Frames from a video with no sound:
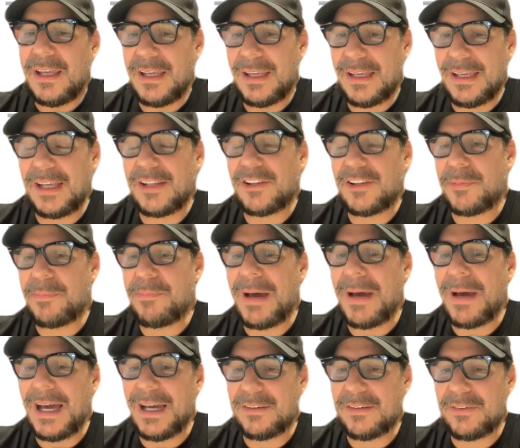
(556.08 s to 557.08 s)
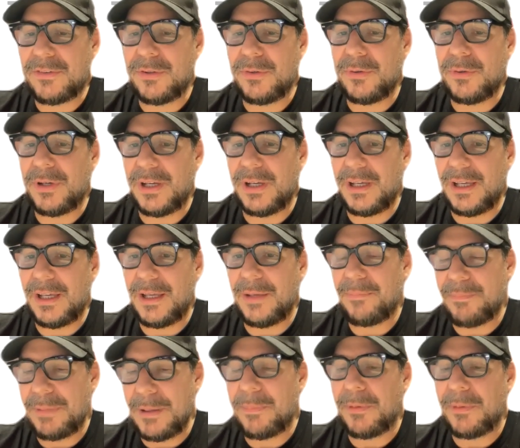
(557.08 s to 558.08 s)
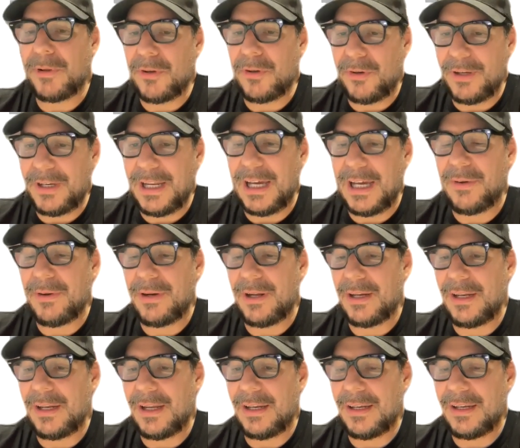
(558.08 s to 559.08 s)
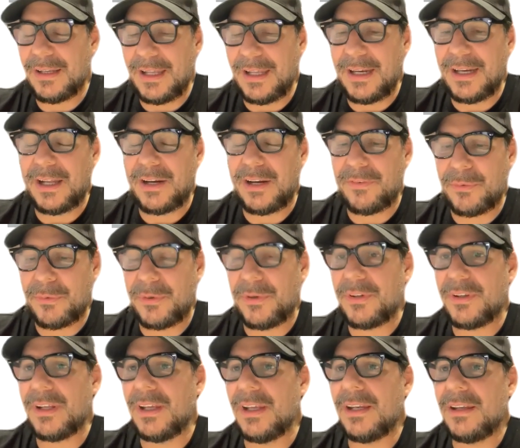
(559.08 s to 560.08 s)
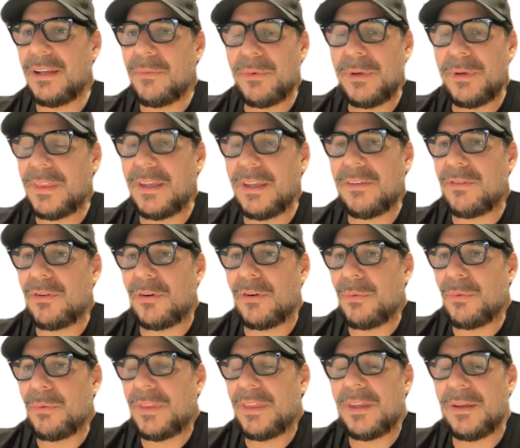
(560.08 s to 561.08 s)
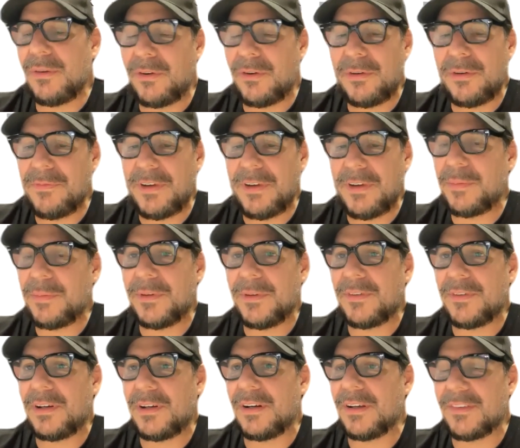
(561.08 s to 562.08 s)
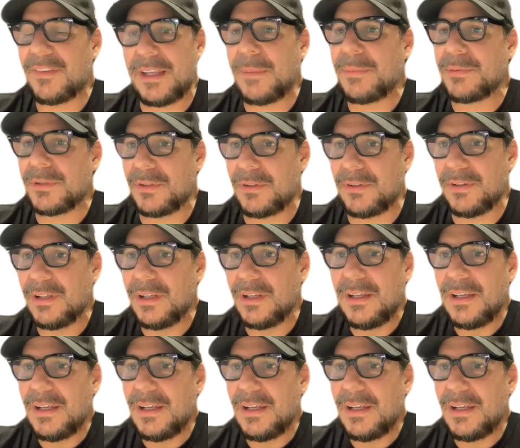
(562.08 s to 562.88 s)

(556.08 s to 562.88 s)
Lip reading: gets back to people going out and getting out of quarantine, we think our investments are exceptional,